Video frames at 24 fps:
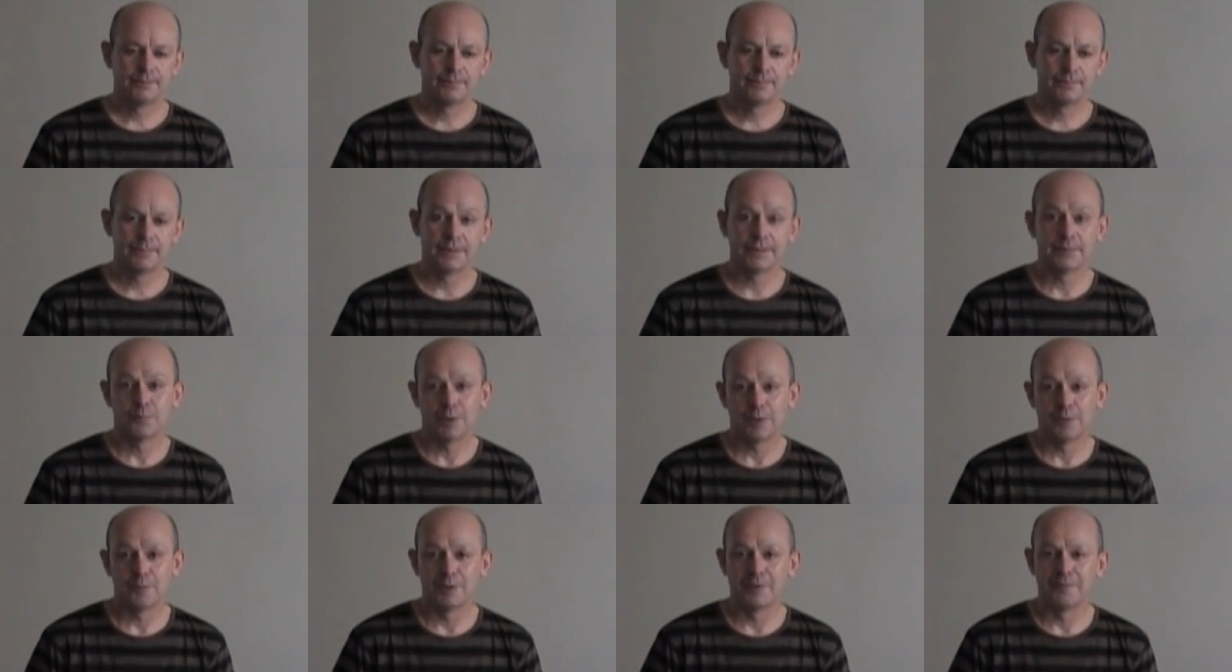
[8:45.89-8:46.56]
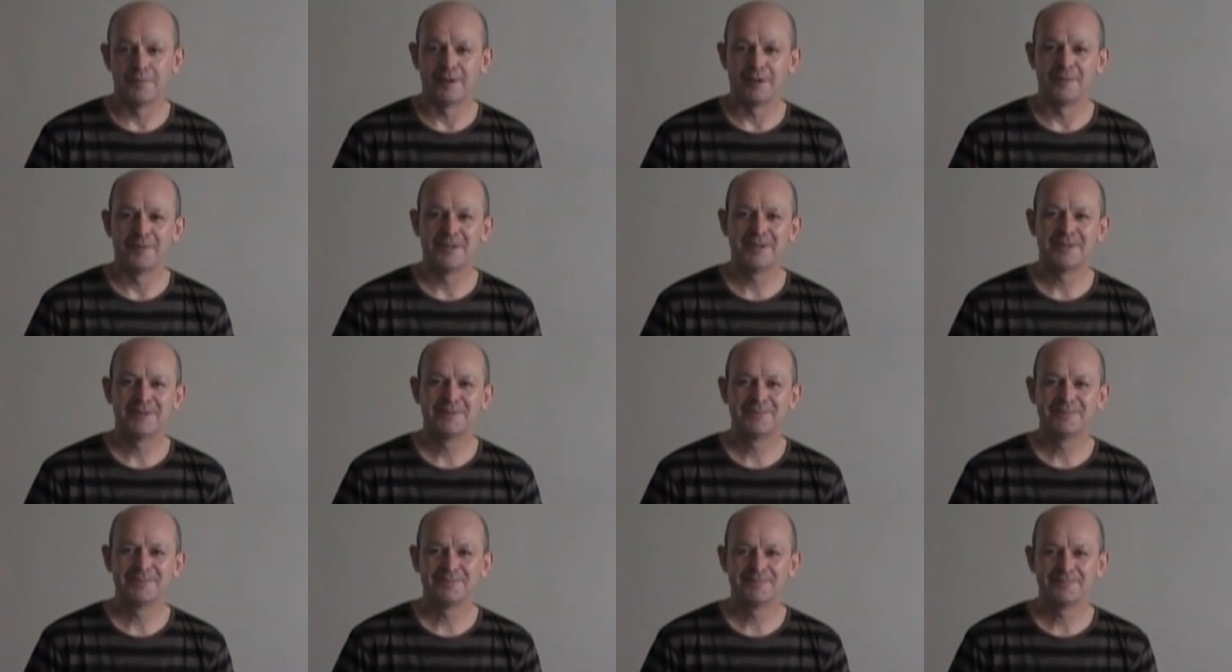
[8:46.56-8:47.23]
balloon sculptures
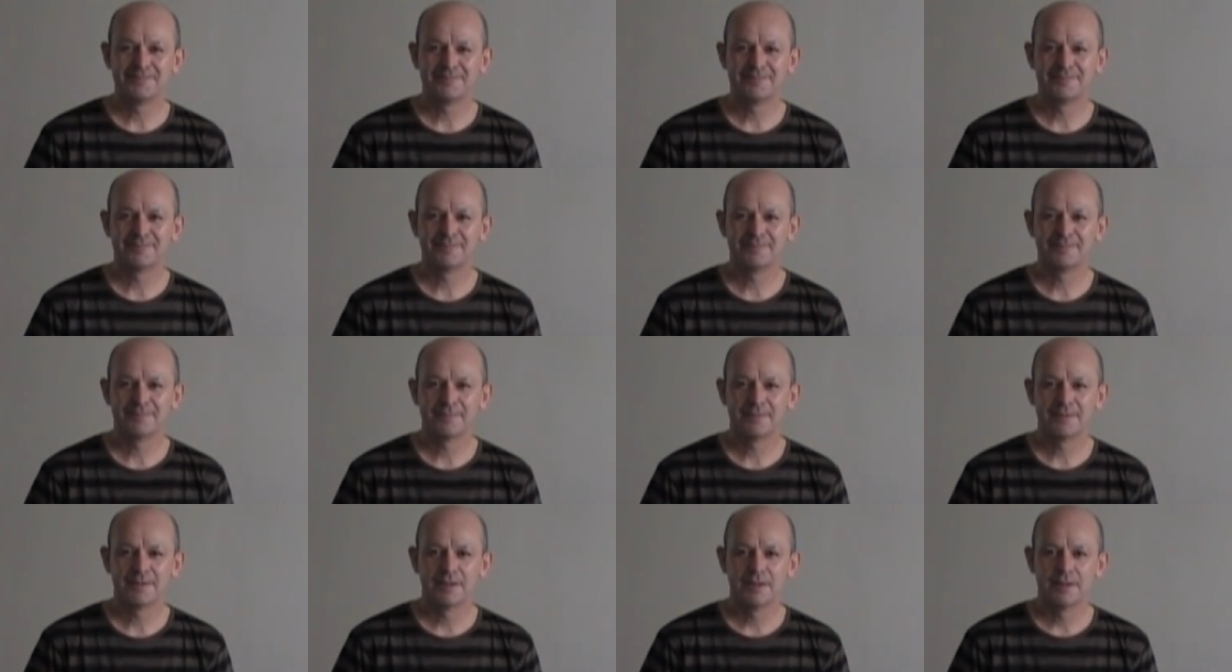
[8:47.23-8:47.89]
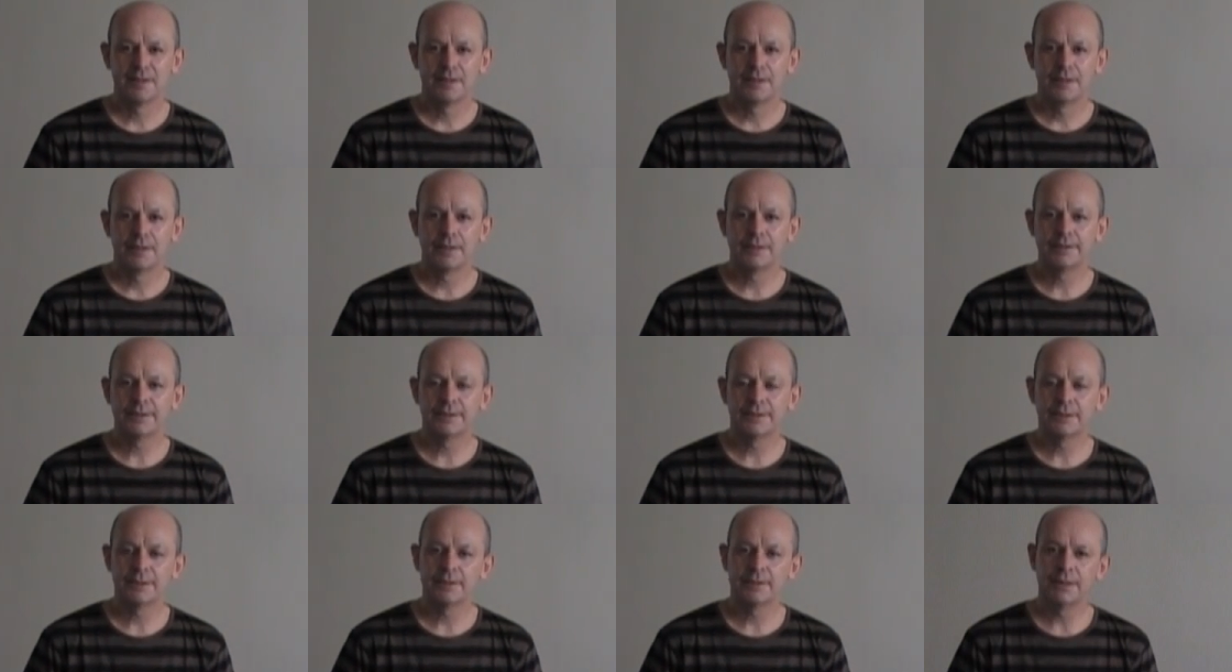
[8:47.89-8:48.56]
line to work for this
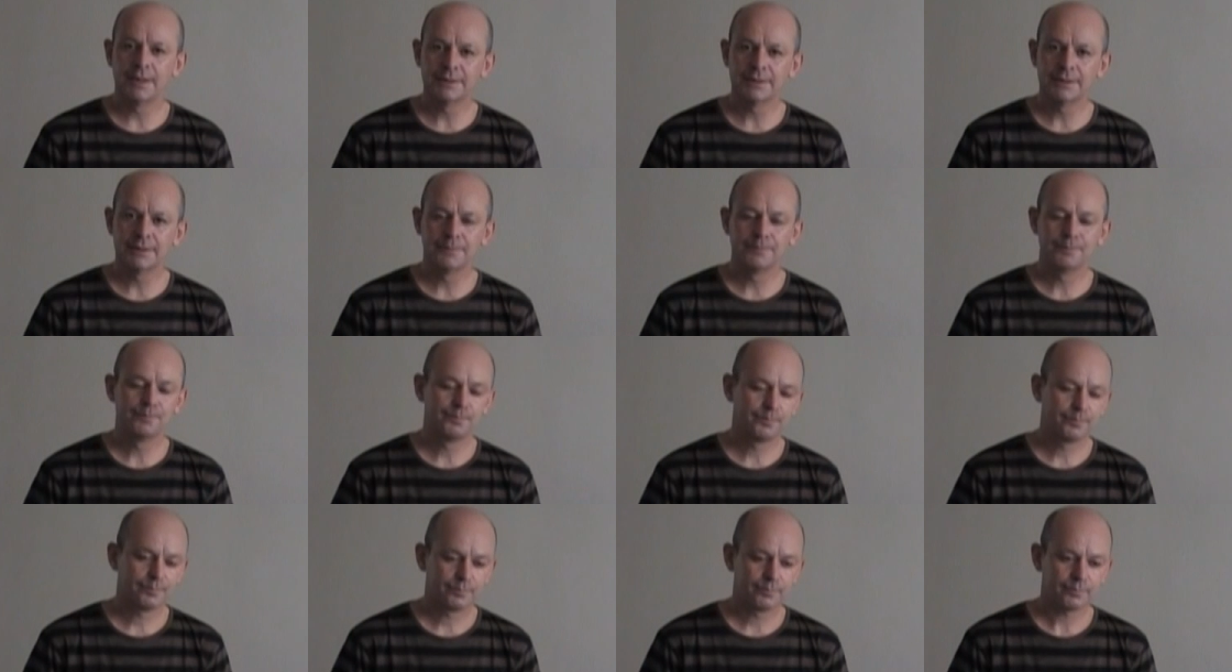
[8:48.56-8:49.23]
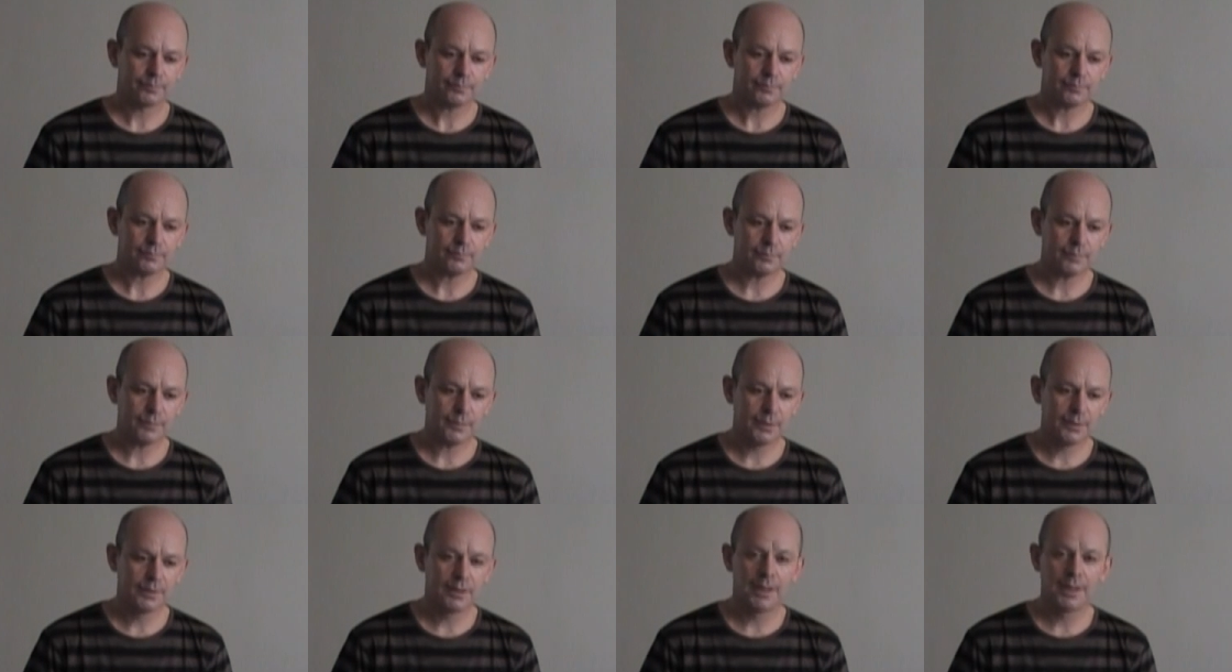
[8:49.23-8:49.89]
game. I call it
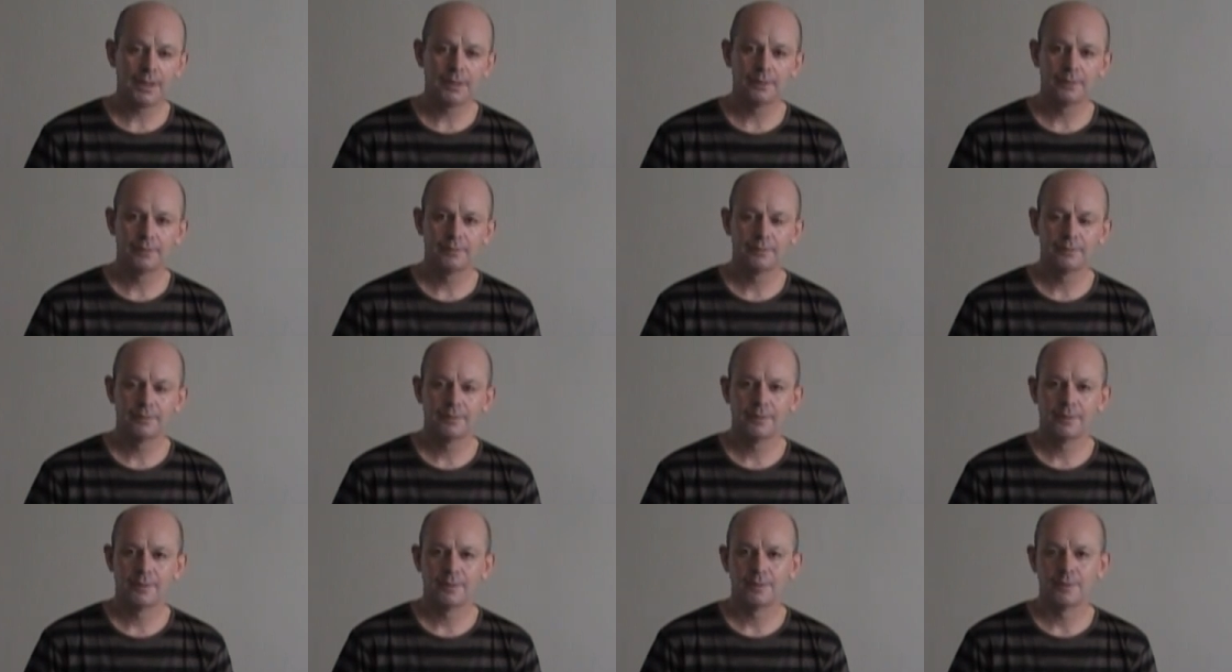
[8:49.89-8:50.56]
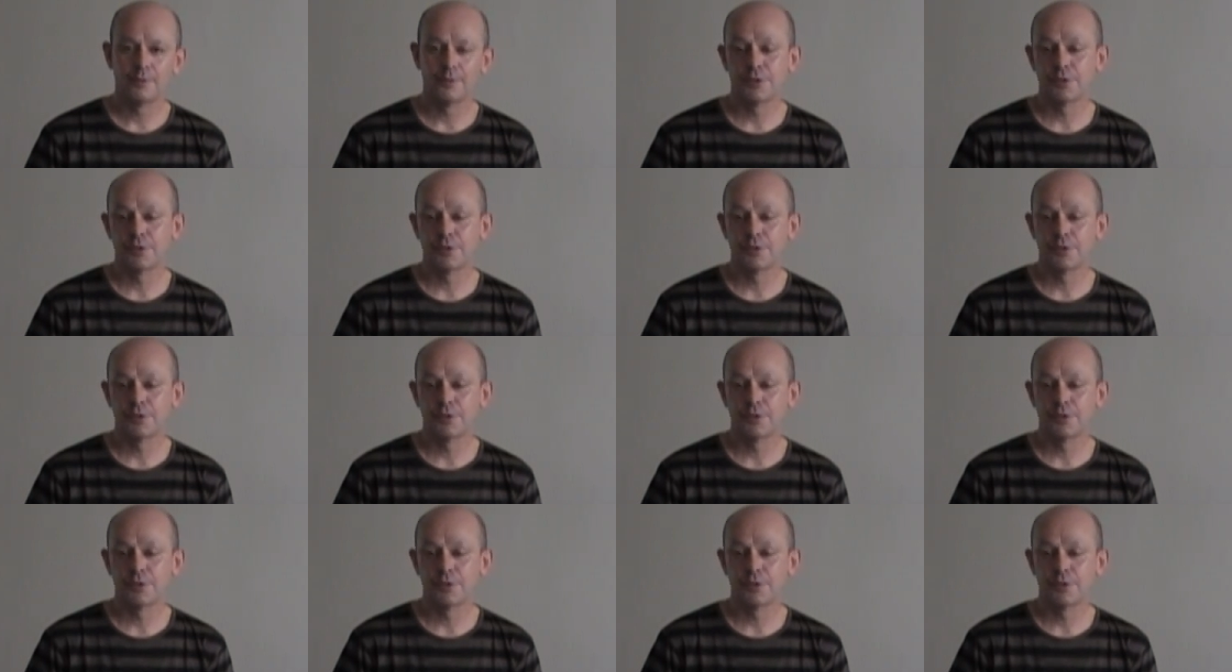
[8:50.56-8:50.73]
3-fold hat line.